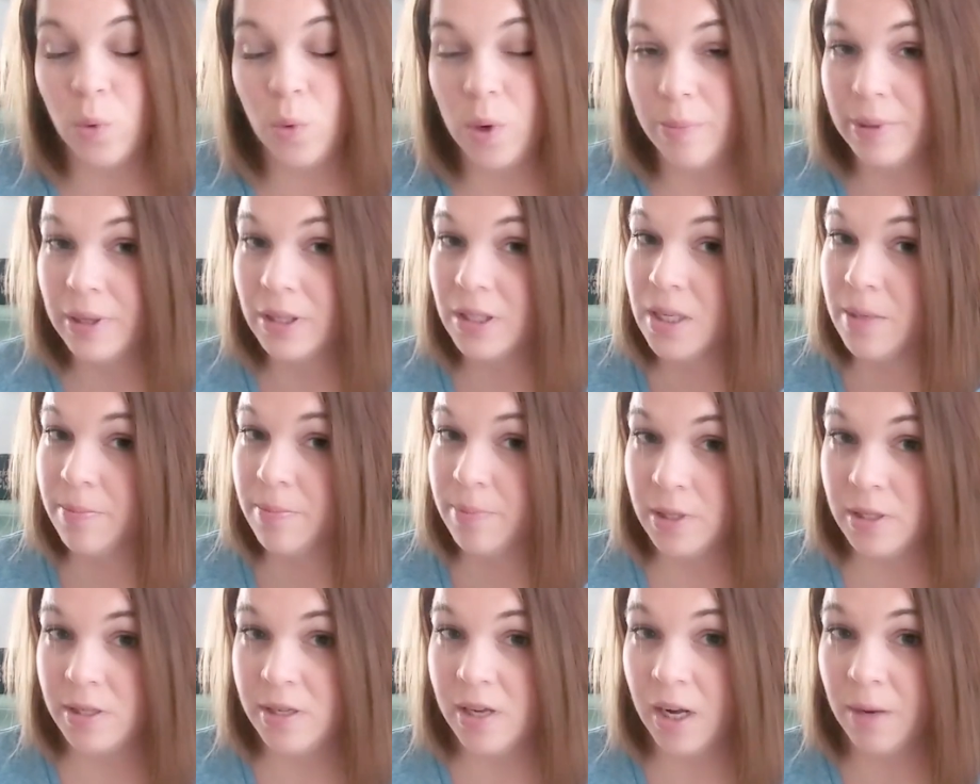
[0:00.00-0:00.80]
We build up
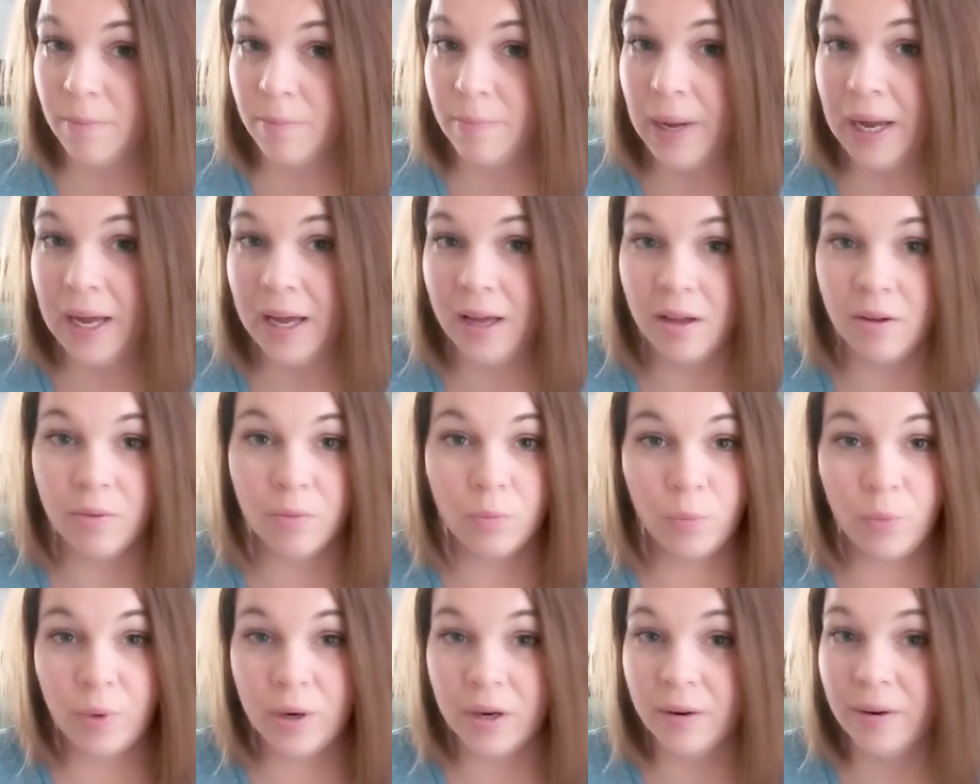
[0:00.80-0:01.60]
our stockpile.
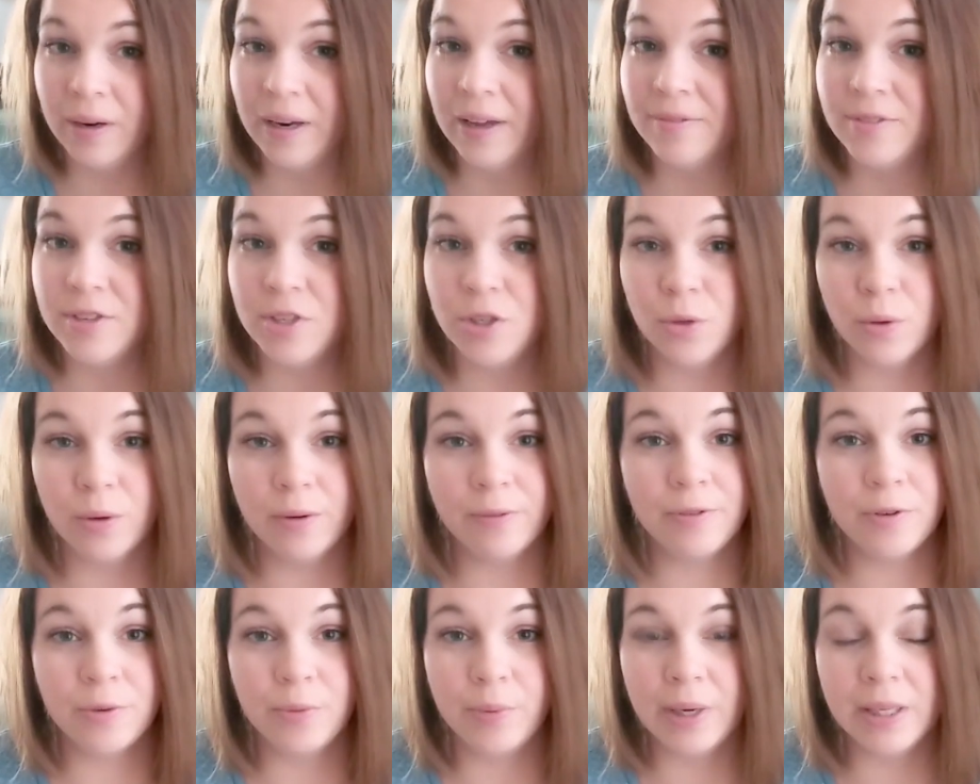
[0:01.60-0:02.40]
We don't have to do
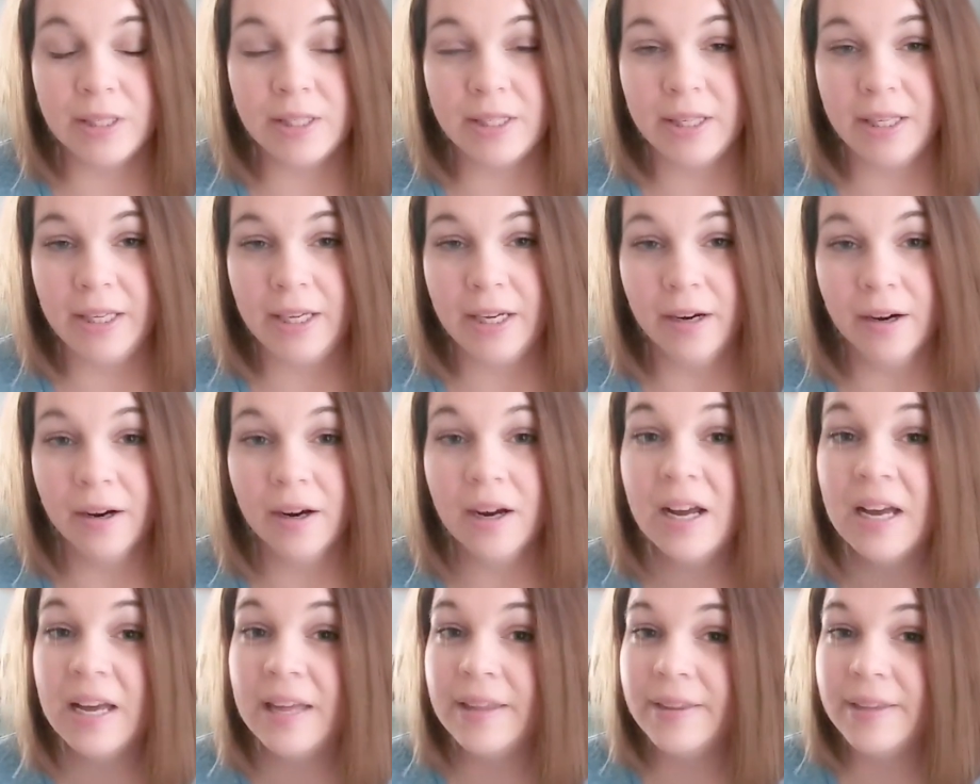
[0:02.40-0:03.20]
it for the rest of the year.